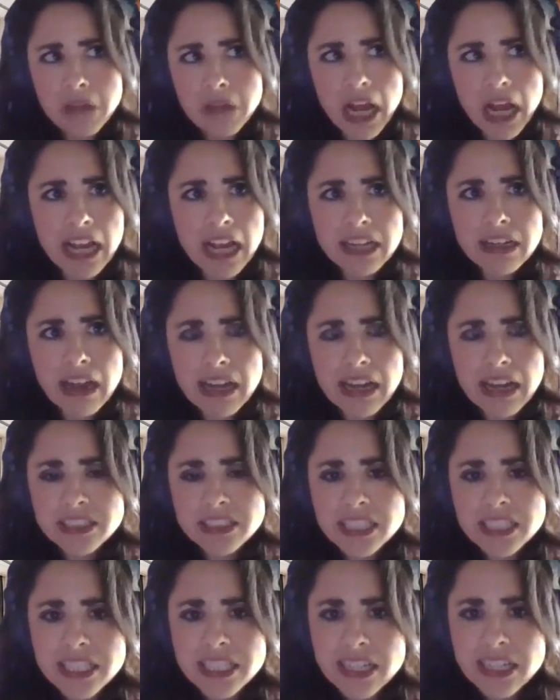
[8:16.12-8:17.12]
I
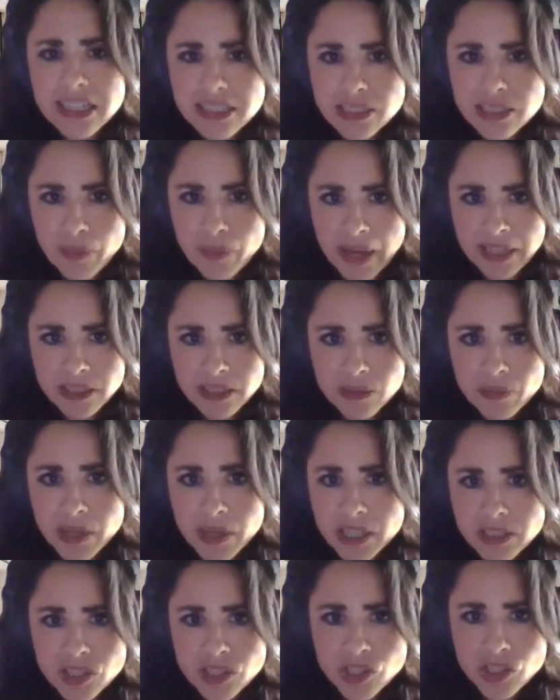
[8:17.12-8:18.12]
didn't expect
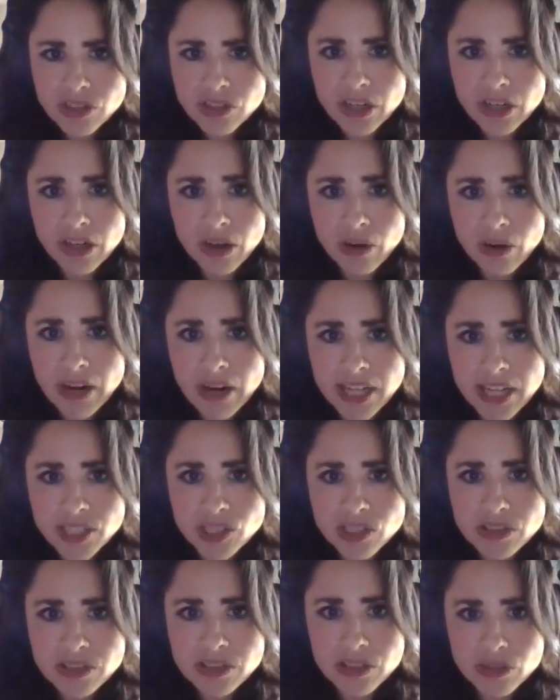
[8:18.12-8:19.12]
much. I
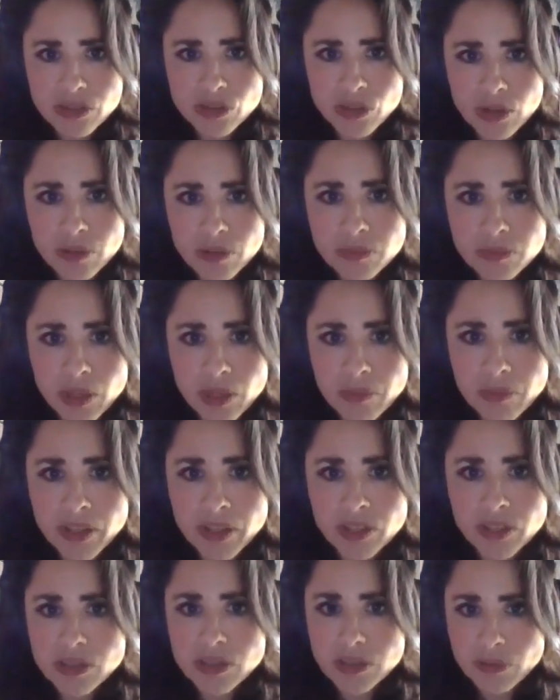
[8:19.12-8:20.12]
just assumed your
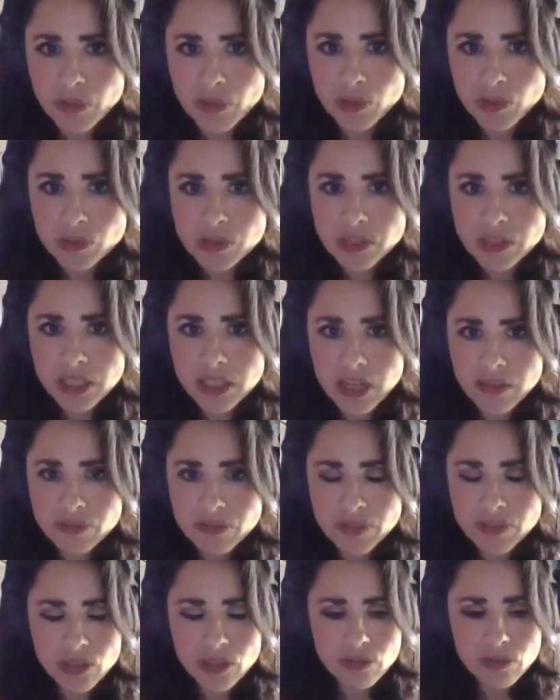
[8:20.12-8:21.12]
mother's supposed to love
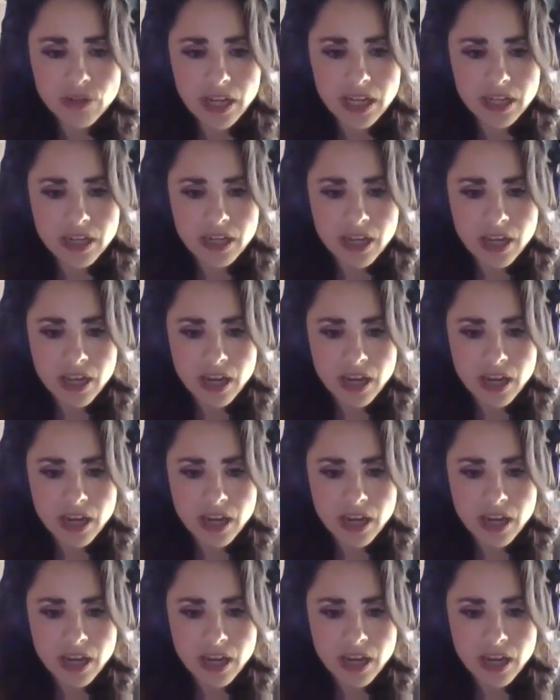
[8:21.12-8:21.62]
you and,